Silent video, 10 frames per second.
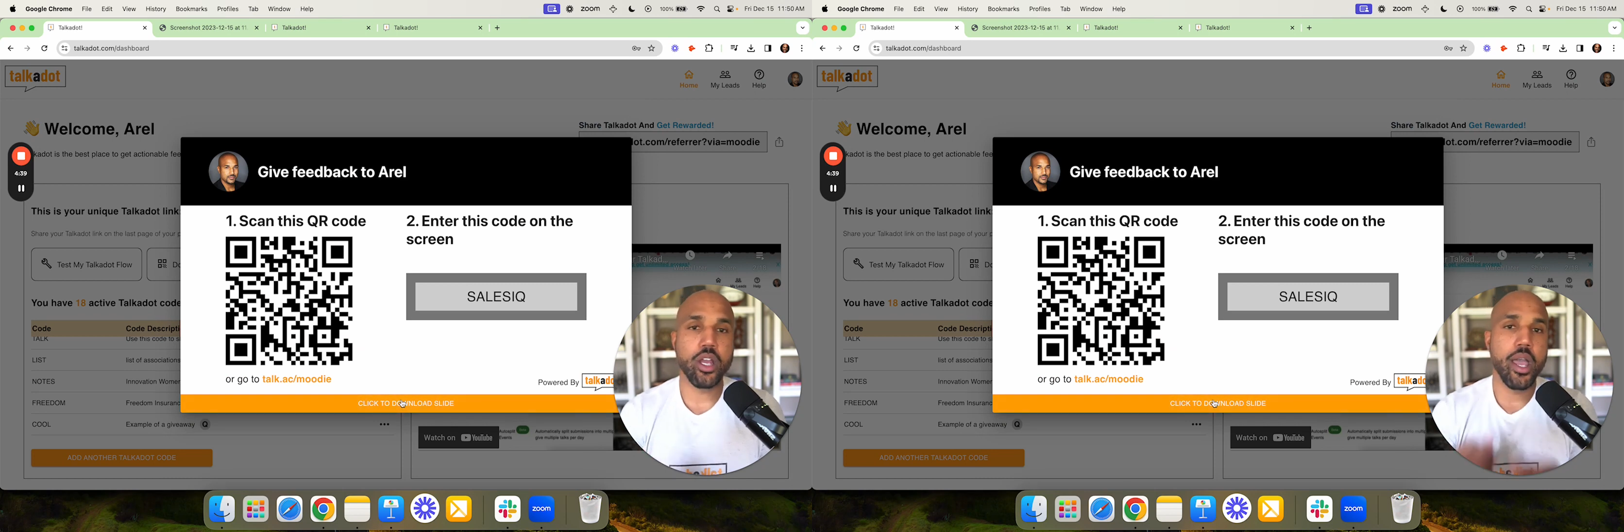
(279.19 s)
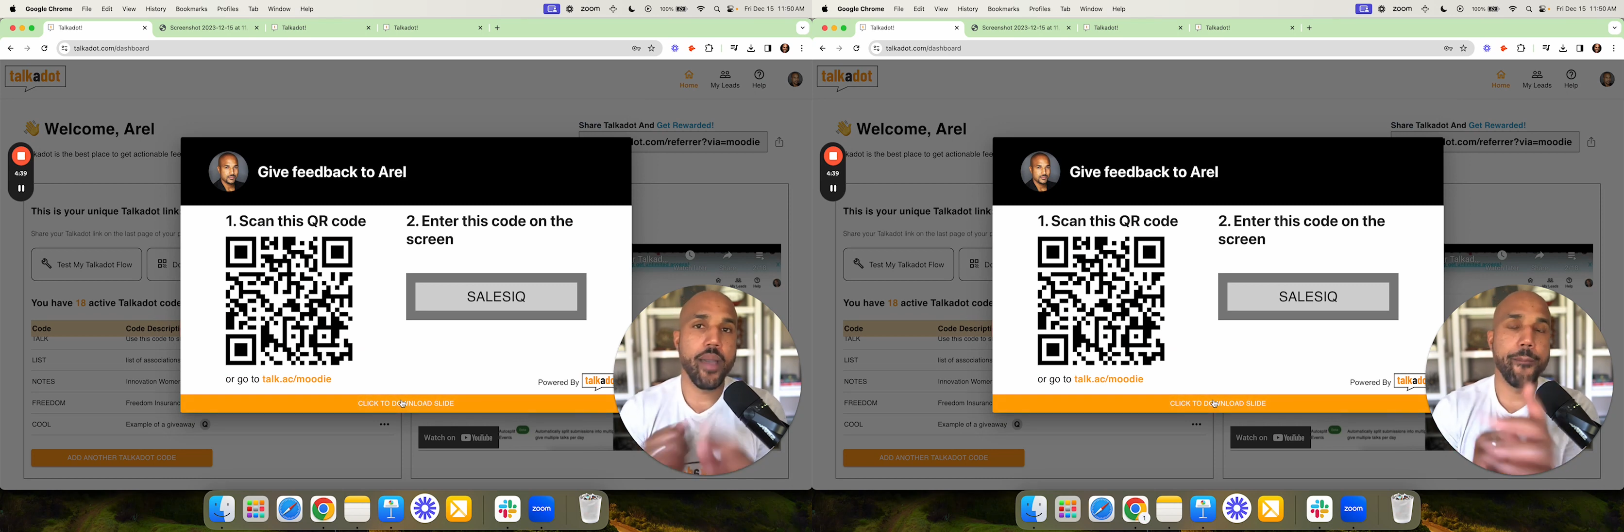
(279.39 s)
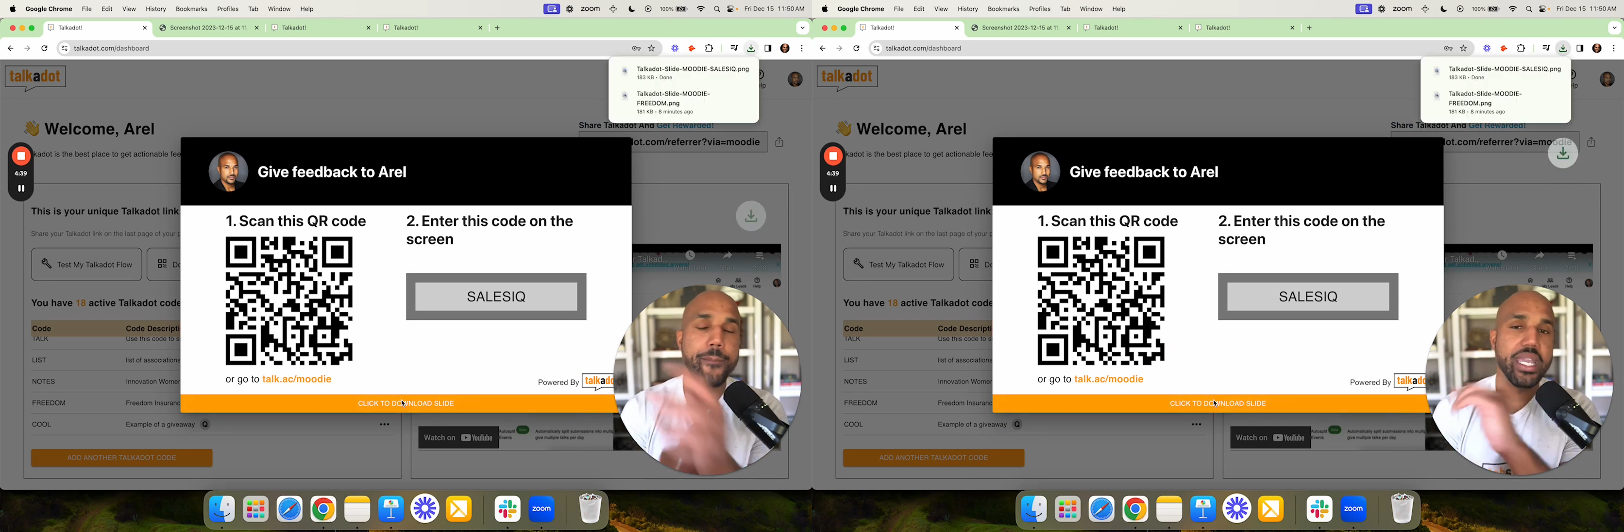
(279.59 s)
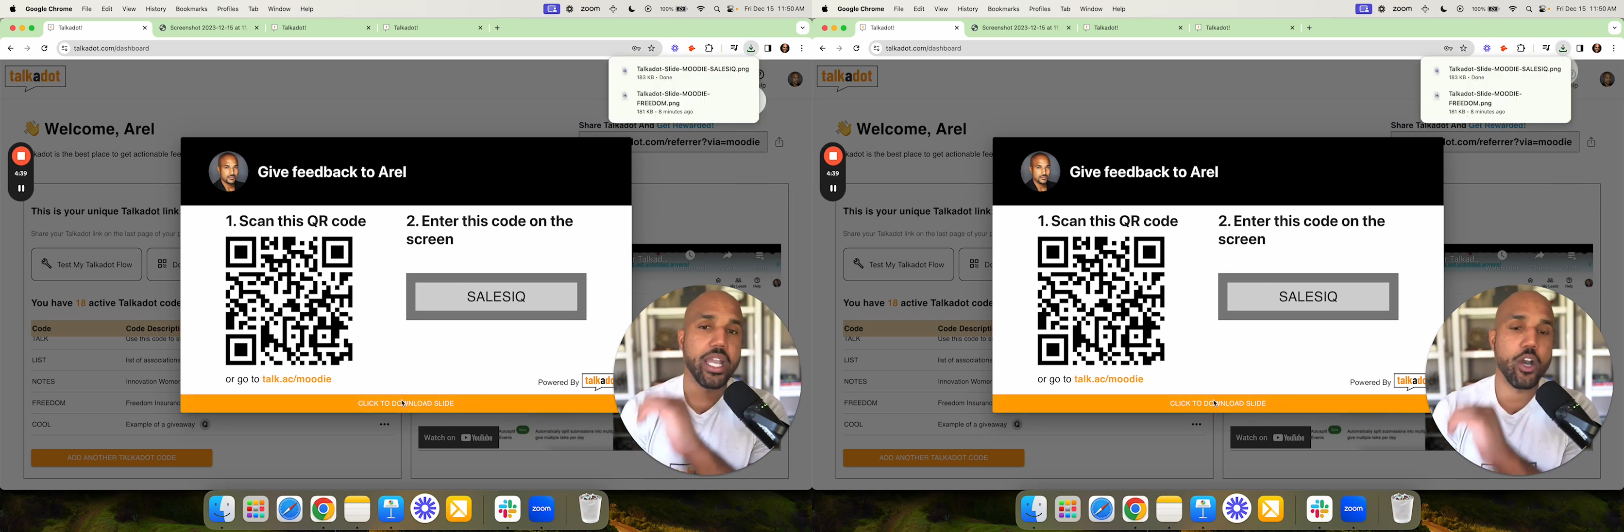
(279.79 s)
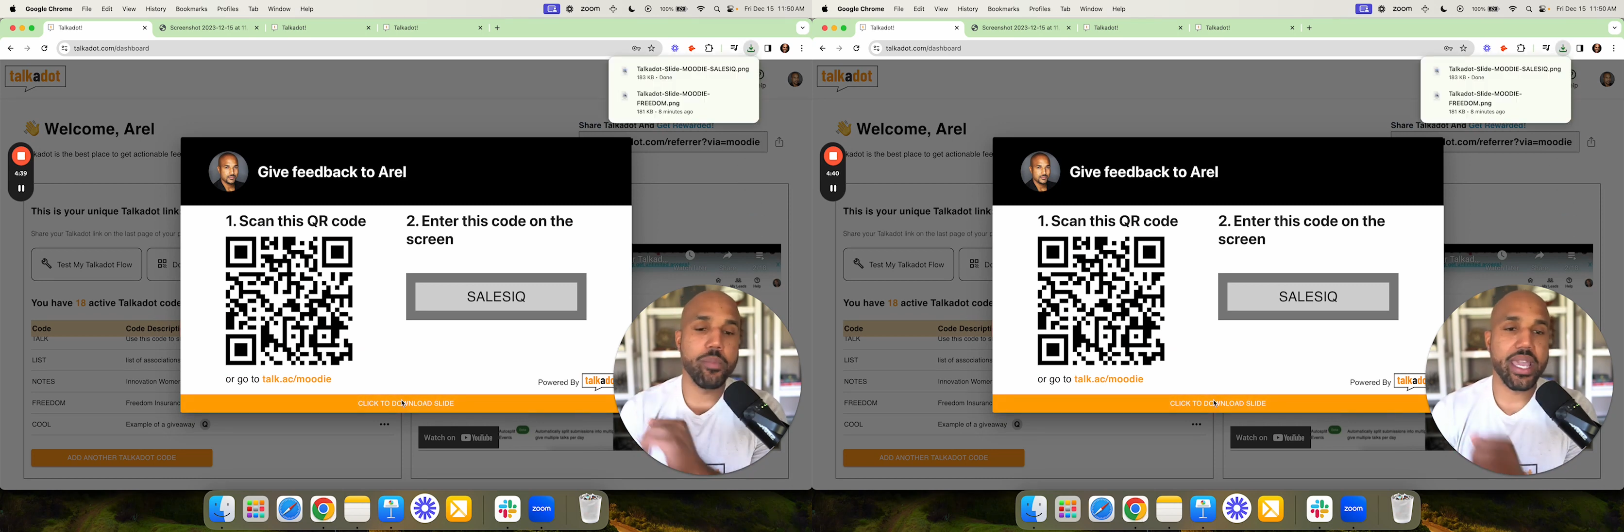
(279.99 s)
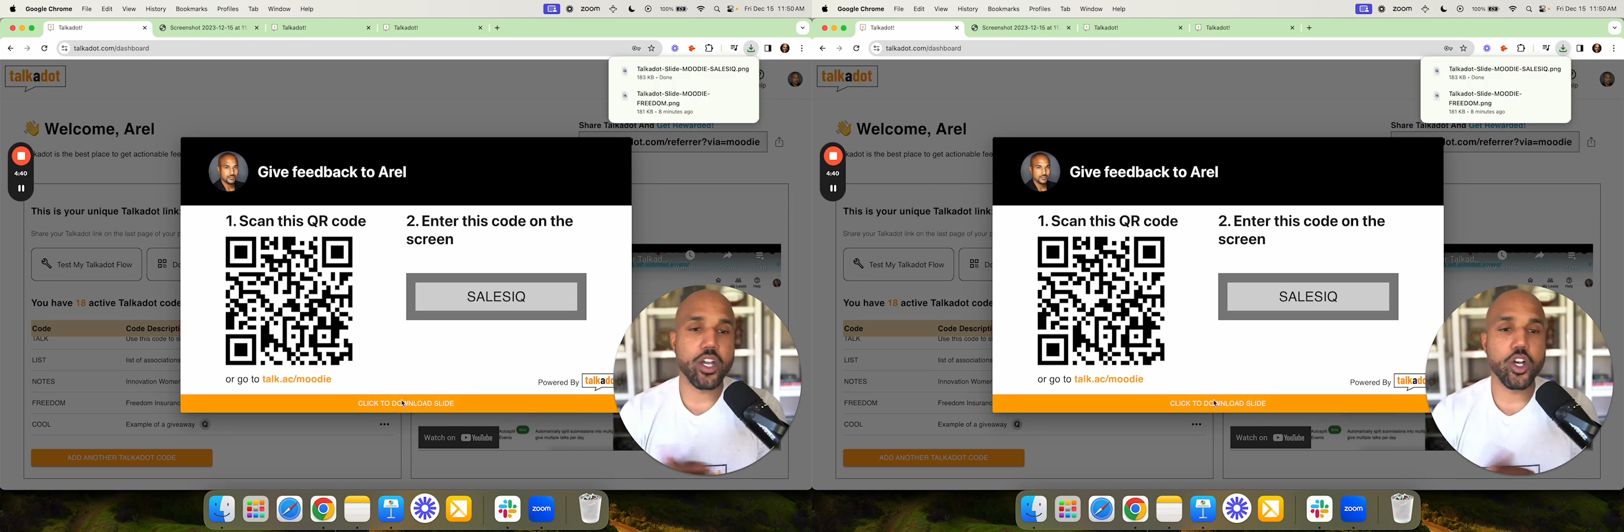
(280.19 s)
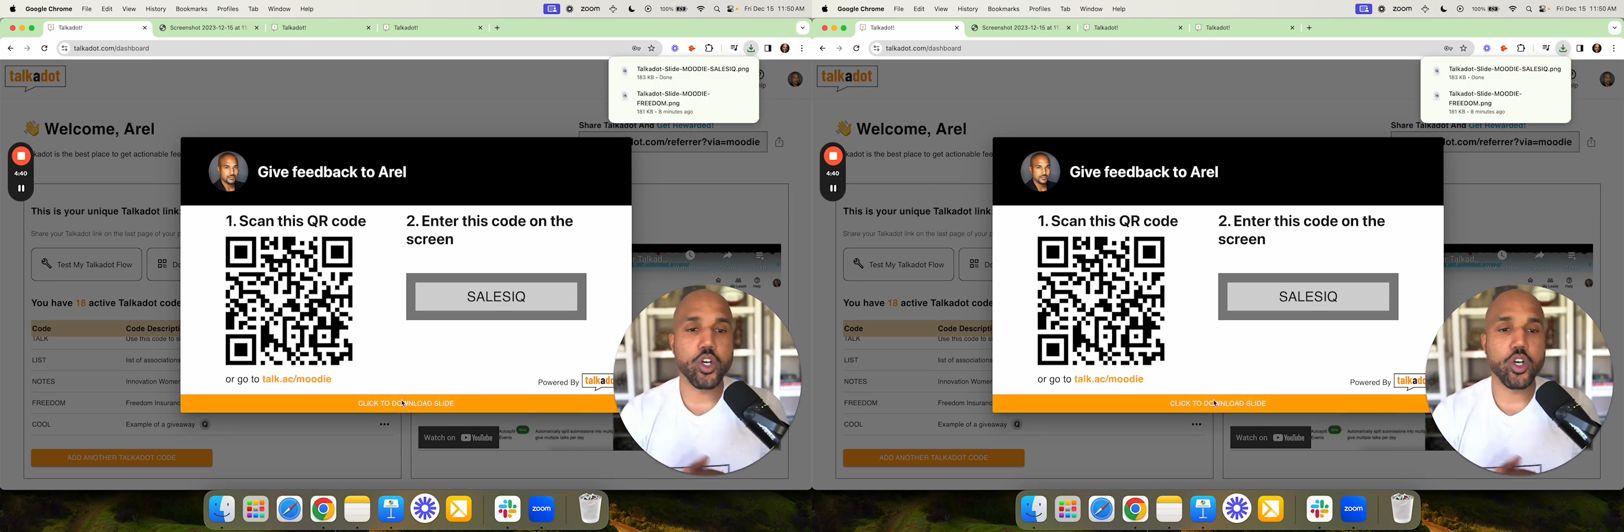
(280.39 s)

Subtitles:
bingo, bango,